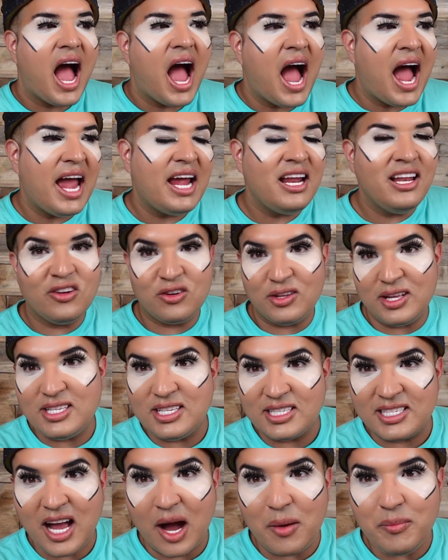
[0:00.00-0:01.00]
I literally
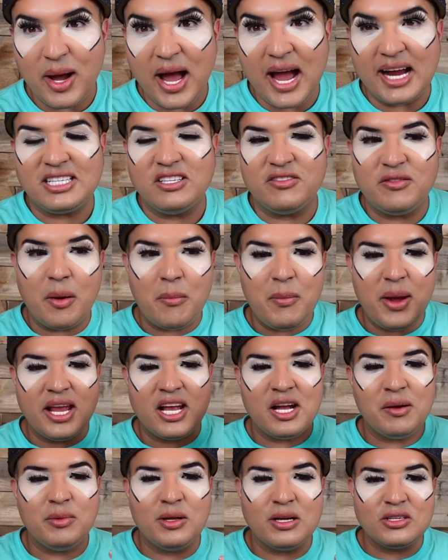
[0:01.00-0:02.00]
just got back to my
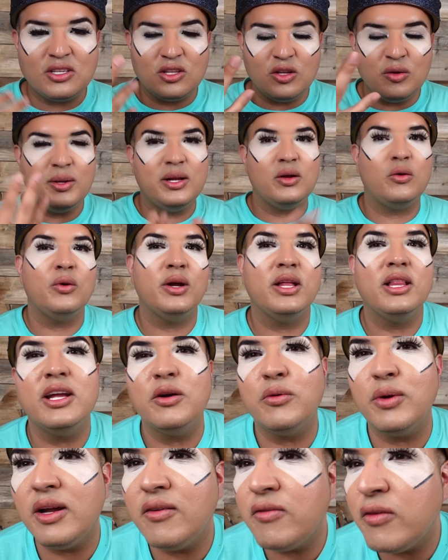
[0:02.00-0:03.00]
makeup looks a little bit oily or
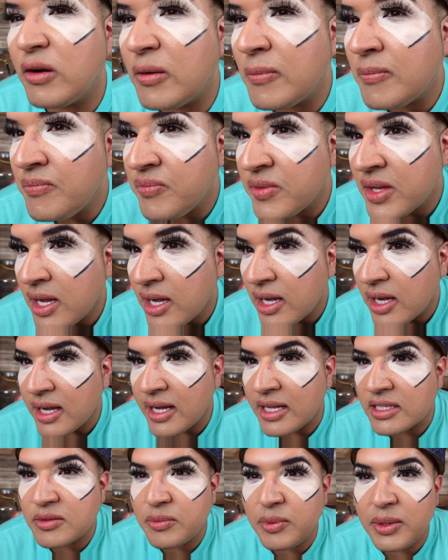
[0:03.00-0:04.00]
whatever.
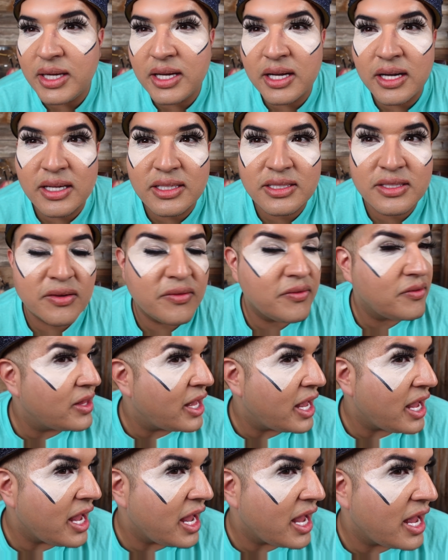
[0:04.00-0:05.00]
It's because of
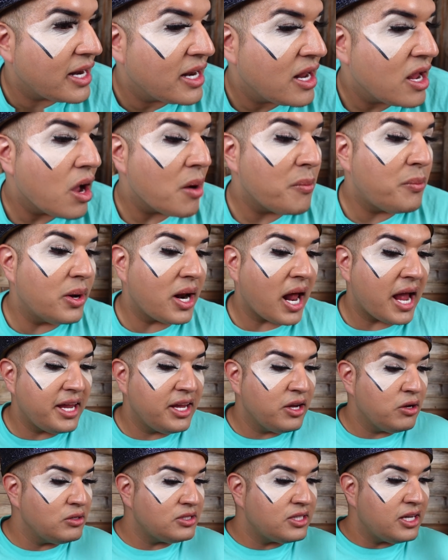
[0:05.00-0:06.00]
that. But I
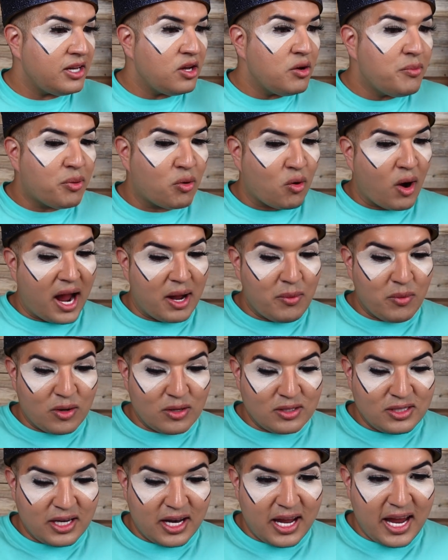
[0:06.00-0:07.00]
used a new
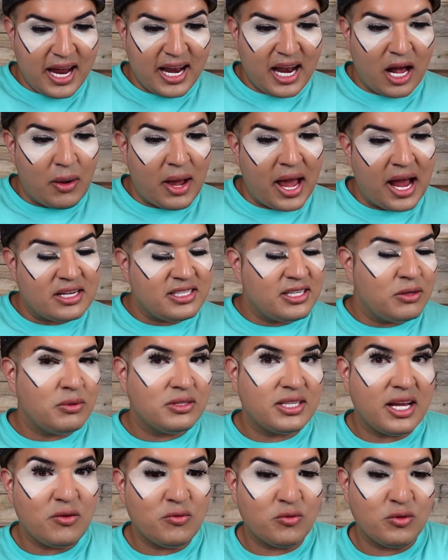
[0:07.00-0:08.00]
primer today and I actually was
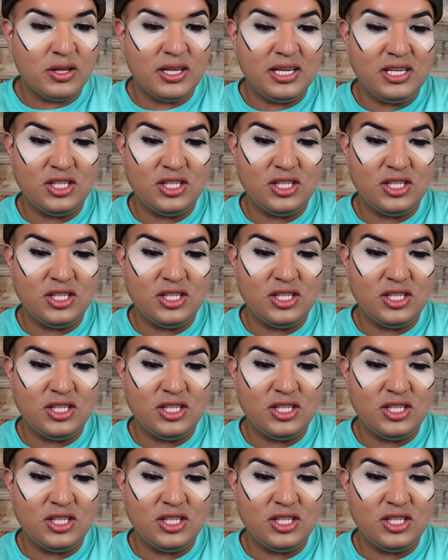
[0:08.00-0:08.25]
like really